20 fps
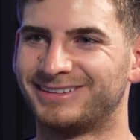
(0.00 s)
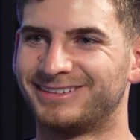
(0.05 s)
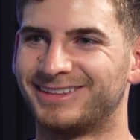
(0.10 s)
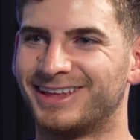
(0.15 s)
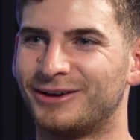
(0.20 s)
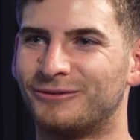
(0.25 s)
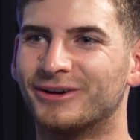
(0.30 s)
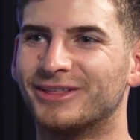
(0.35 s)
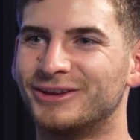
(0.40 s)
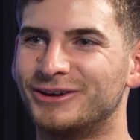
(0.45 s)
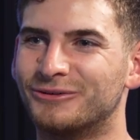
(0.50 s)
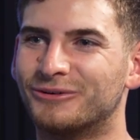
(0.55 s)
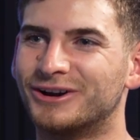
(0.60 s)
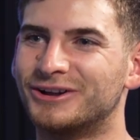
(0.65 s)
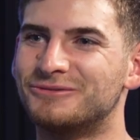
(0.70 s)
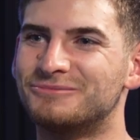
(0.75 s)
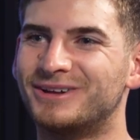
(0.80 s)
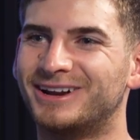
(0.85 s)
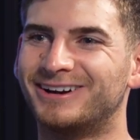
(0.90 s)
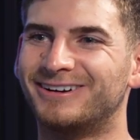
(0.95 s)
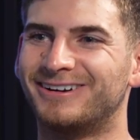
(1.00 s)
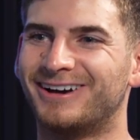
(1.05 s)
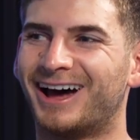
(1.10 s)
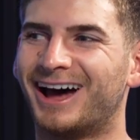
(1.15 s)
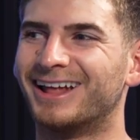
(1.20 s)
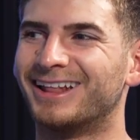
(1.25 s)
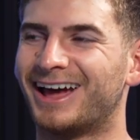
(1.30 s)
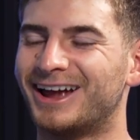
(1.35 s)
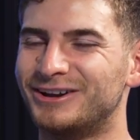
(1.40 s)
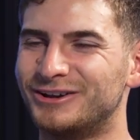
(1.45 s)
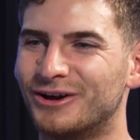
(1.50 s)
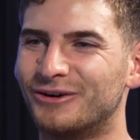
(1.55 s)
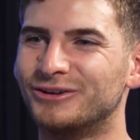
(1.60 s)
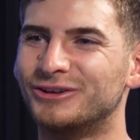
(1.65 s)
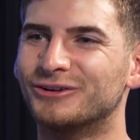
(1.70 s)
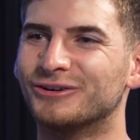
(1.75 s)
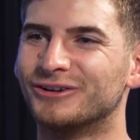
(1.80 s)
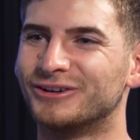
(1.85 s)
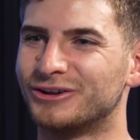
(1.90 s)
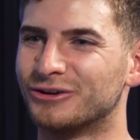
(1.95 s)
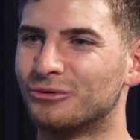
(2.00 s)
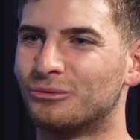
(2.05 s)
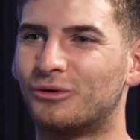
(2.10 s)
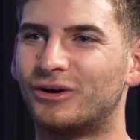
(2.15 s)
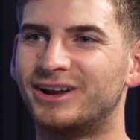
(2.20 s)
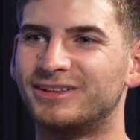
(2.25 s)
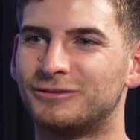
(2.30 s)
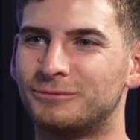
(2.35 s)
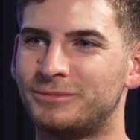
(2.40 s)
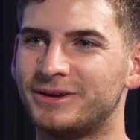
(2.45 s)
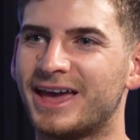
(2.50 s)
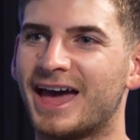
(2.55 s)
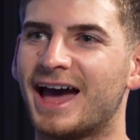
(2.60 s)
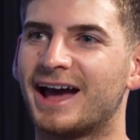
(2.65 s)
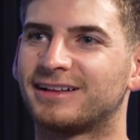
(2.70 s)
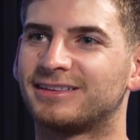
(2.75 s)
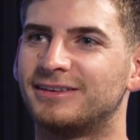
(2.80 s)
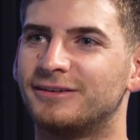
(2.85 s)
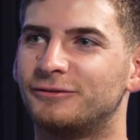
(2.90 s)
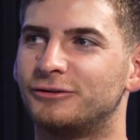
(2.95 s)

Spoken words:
Like, whether you want to admit it or not, I know you're wanting to be active,